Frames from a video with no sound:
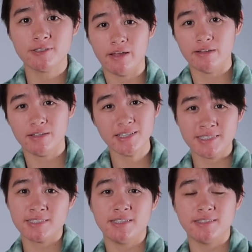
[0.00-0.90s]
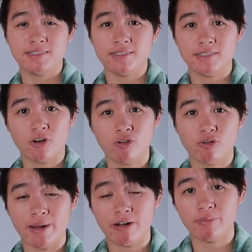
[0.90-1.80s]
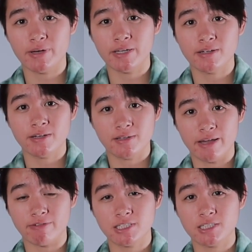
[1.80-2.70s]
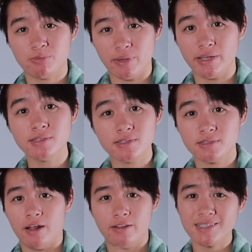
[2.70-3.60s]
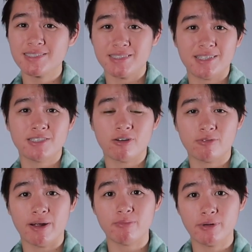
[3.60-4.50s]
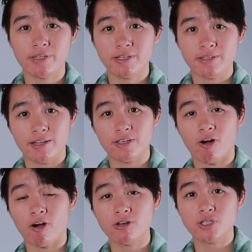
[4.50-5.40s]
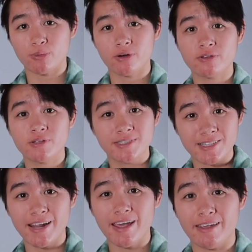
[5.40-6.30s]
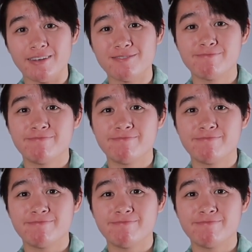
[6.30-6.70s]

and this is the total amount of money that was spent, and this is the total amount of money that the cards are worth today.